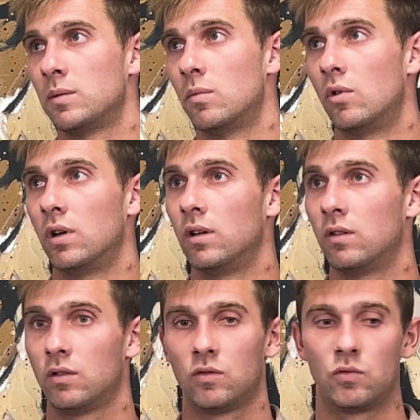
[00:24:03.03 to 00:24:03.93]

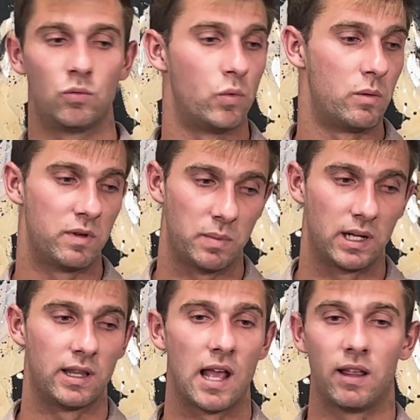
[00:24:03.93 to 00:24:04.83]
more when we've been
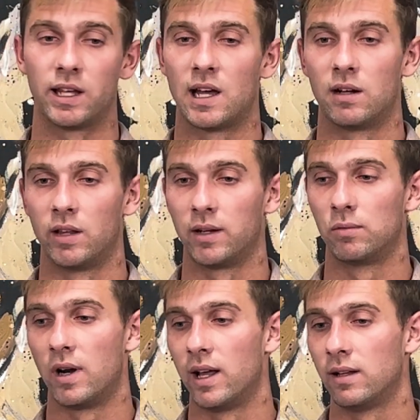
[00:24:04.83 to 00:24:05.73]
in that like kind of like
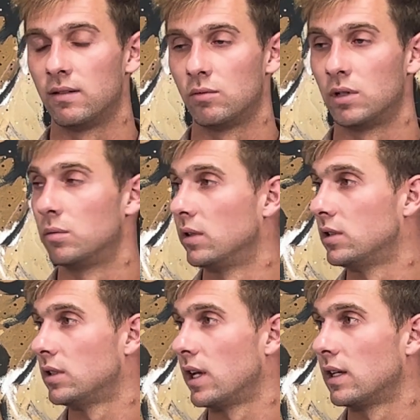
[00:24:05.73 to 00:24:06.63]
rut where we're
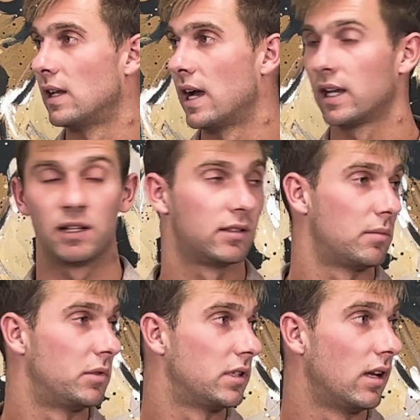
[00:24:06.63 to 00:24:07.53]
just like not getting
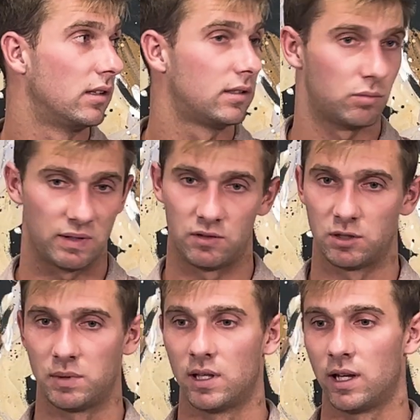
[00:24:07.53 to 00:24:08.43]
some results. We've
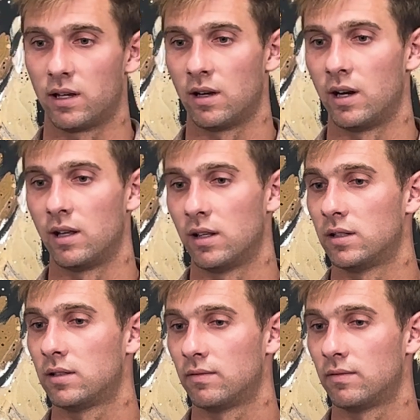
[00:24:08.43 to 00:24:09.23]
just been like, all right, let's